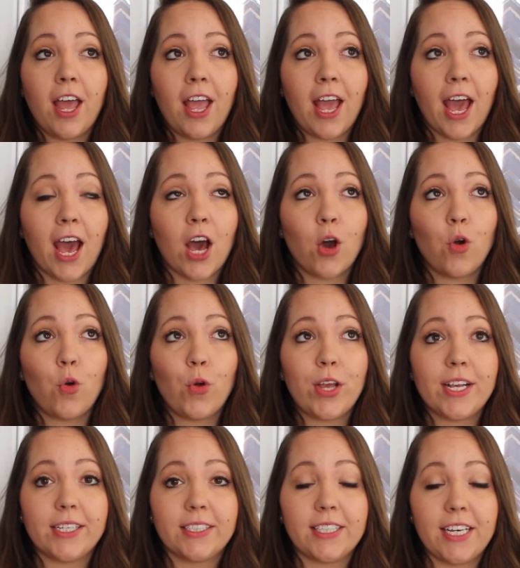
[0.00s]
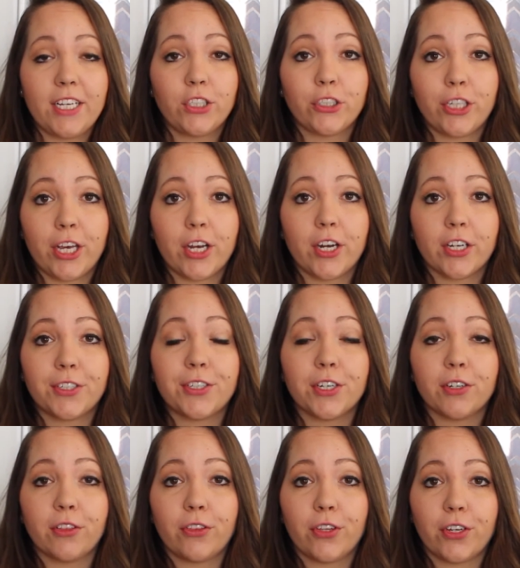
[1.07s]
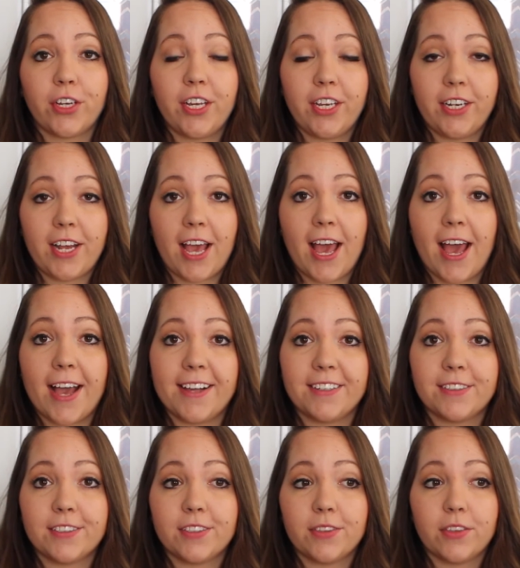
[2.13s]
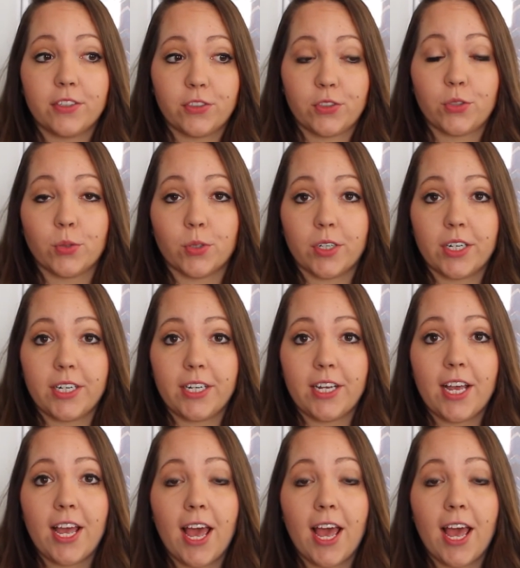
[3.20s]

How is each character looking at the story?